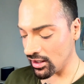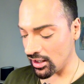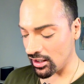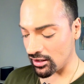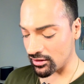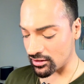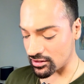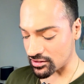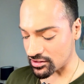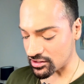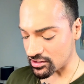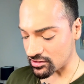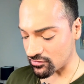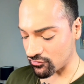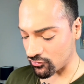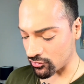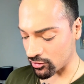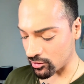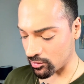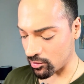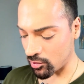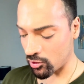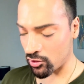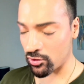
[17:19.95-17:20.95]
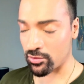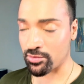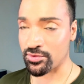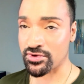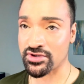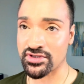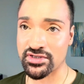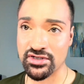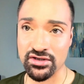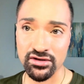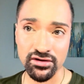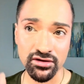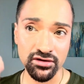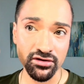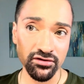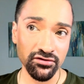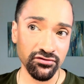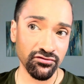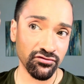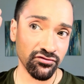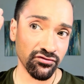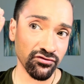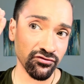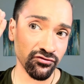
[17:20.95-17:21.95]
and this is for the purpose of
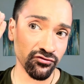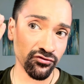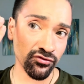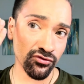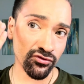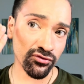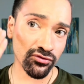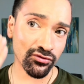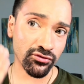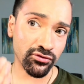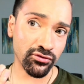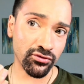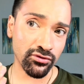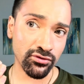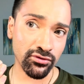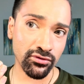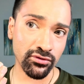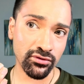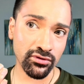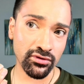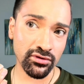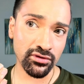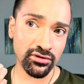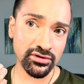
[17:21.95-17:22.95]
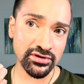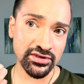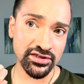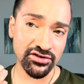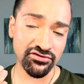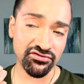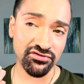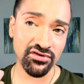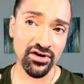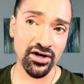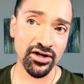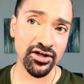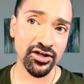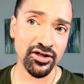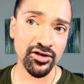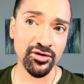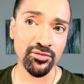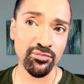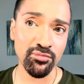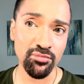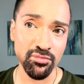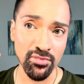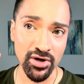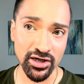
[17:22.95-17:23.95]
further
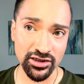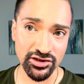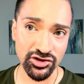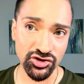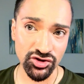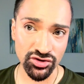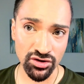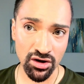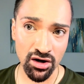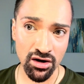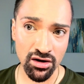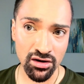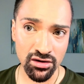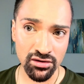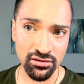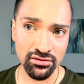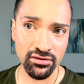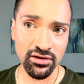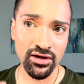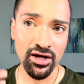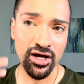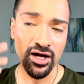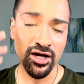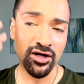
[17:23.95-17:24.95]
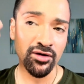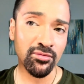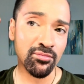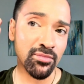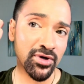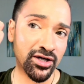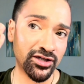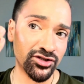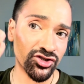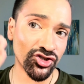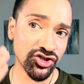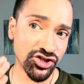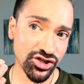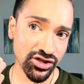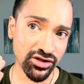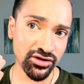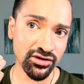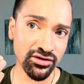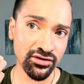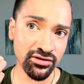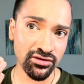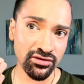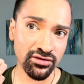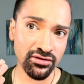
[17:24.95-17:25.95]
defining my jaw and my
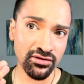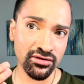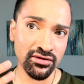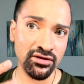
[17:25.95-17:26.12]
chin,